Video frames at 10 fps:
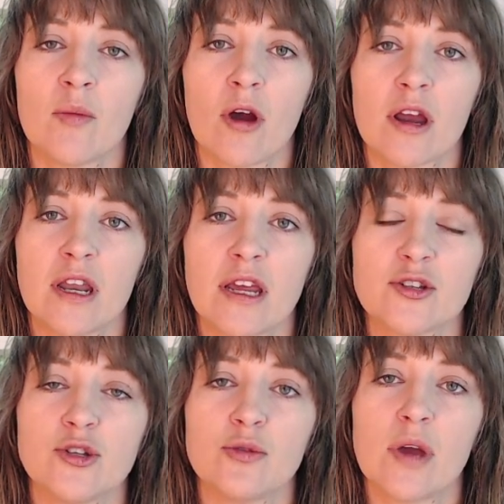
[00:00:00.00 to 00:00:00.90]
marketing
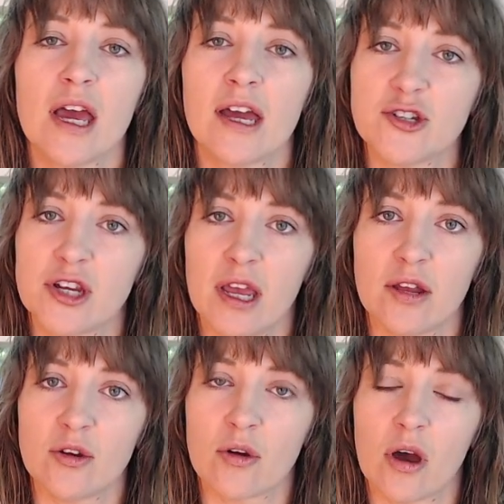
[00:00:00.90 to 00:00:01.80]
to
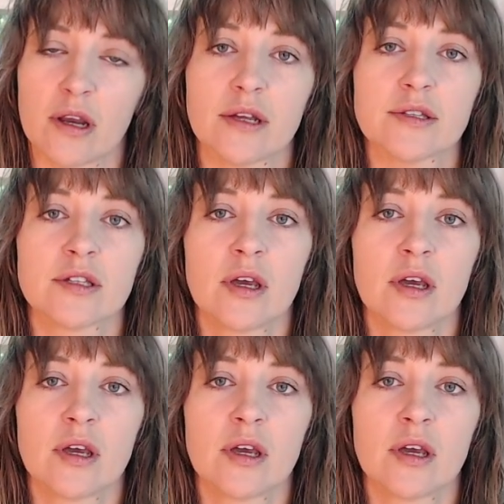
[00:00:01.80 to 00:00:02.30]
educate your audience.